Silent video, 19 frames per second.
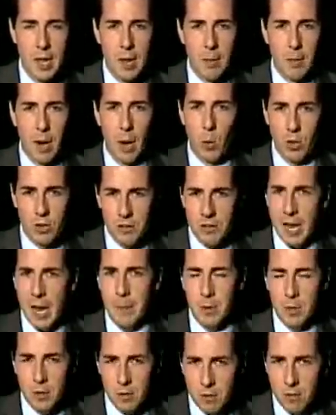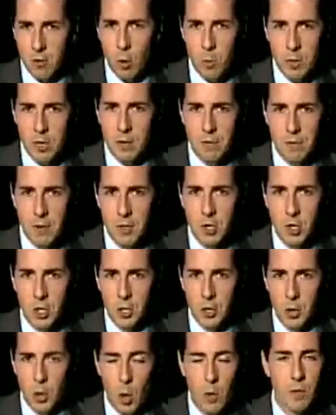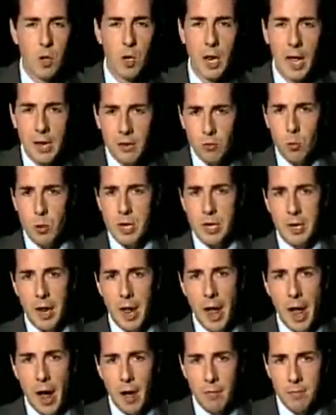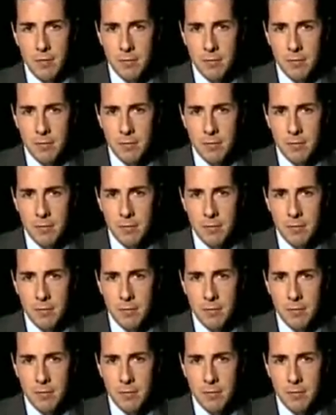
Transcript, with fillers: by what has happened to so many fish here over the last week and a half.